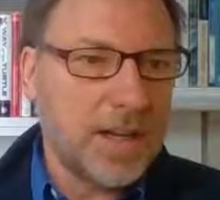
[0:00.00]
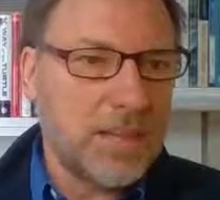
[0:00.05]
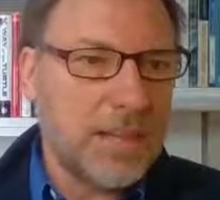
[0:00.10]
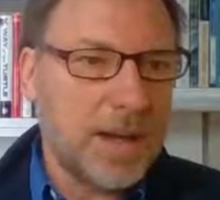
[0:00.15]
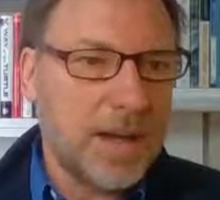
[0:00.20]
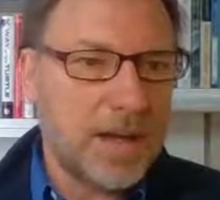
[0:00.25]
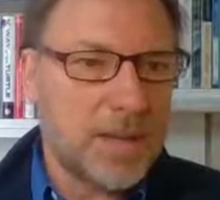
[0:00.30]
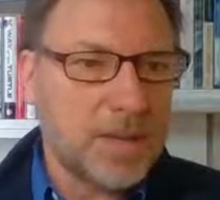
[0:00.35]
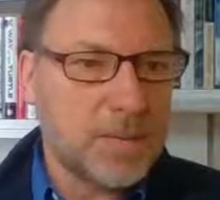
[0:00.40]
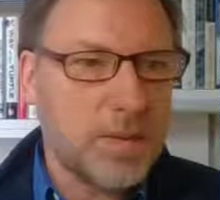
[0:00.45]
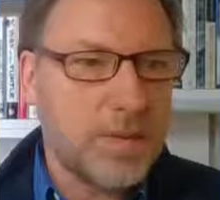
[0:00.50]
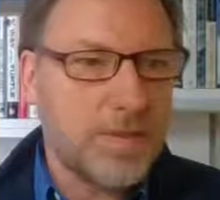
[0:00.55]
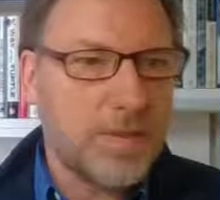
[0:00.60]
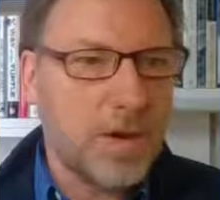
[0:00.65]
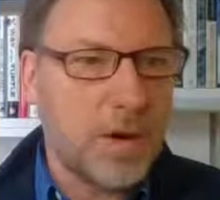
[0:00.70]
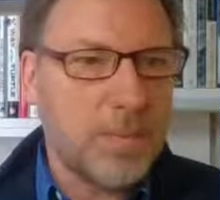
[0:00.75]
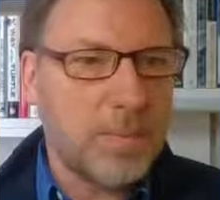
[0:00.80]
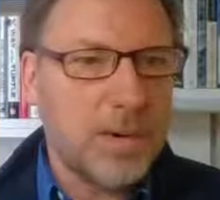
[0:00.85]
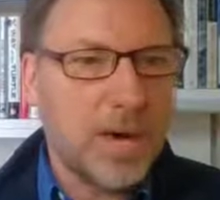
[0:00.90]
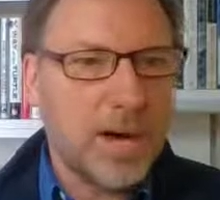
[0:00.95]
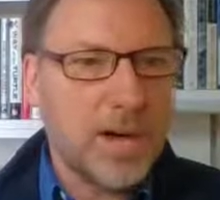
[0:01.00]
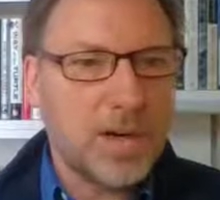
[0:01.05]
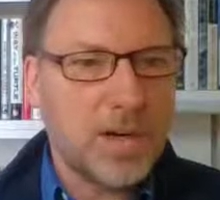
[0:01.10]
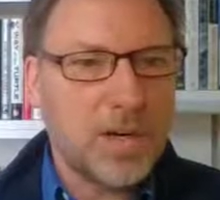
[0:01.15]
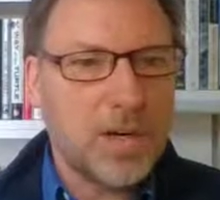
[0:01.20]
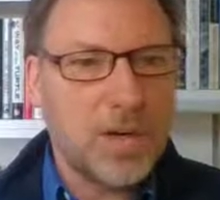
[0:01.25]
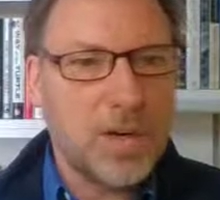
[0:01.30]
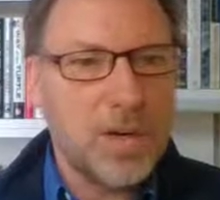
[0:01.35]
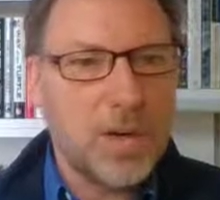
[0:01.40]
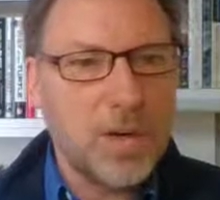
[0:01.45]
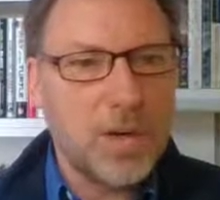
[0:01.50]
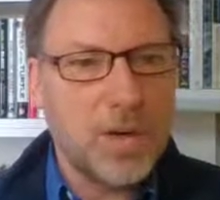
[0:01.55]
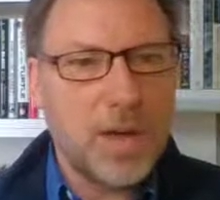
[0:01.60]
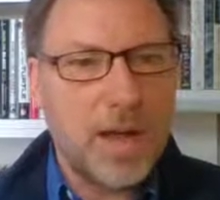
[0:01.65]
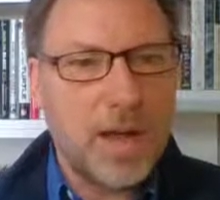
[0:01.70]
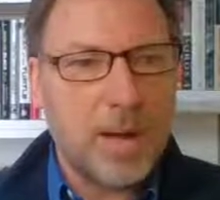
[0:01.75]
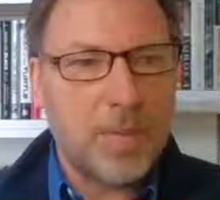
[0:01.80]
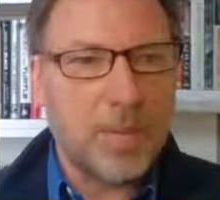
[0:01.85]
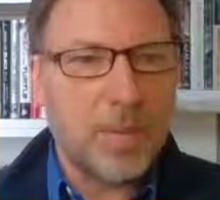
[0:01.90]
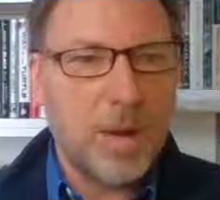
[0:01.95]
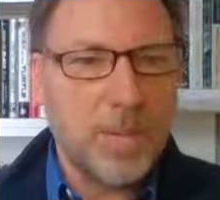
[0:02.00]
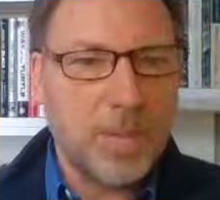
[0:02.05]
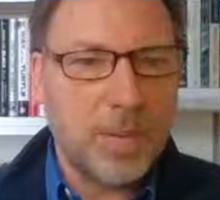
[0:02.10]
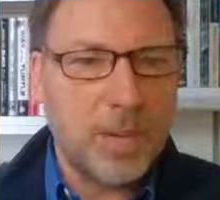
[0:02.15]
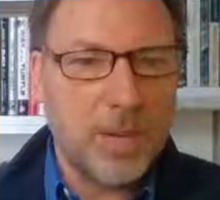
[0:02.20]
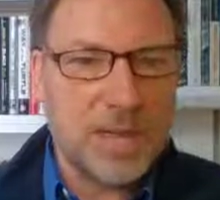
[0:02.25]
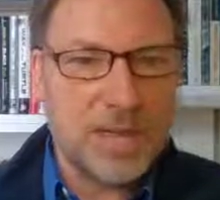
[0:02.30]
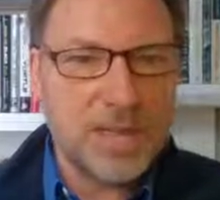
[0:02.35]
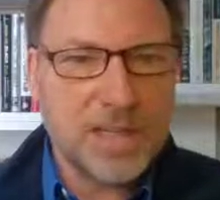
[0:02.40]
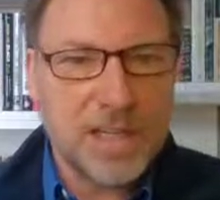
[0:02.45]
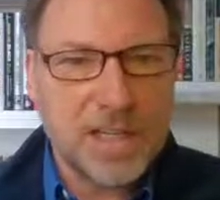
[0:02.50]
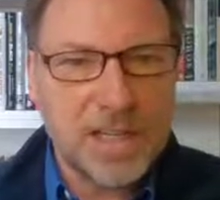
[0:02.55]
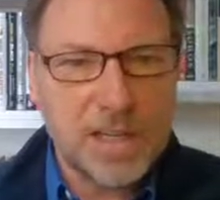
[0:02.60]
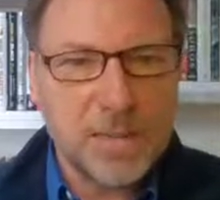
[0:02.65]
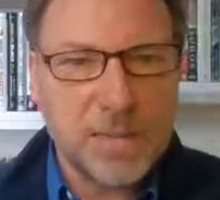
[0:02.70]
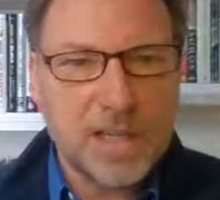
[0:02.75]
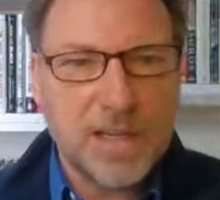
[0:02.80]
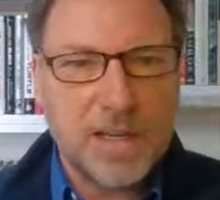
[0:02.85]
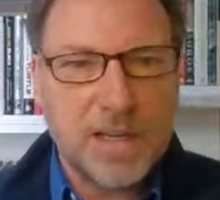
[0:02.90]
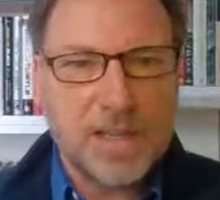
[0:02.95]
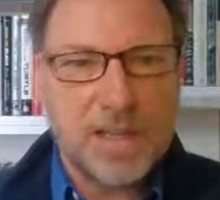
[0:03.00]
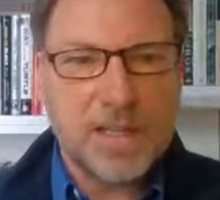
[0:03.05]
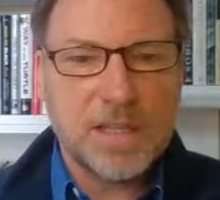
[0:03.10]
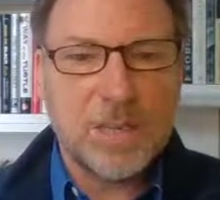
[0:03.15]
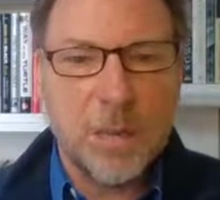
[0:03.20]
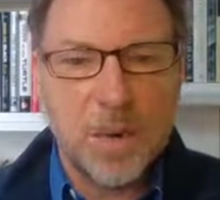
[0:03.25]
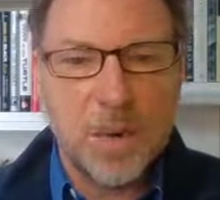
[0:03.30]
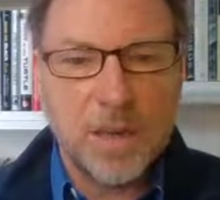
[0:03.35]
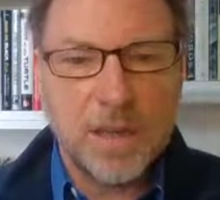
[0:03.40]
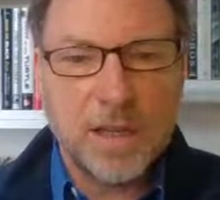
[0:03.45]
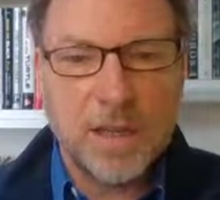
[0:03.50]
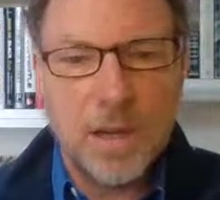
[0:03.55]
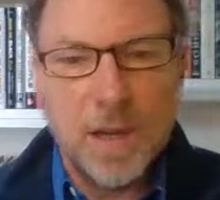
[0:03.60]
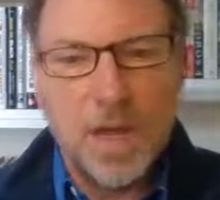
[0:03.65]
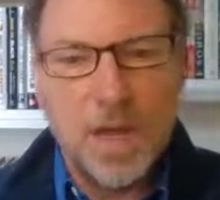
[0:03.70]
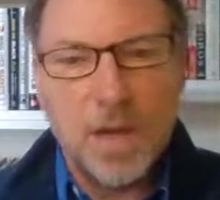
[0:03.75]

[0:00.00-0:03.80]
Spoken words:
mix, we've got Brent crude up 1.6% this morning.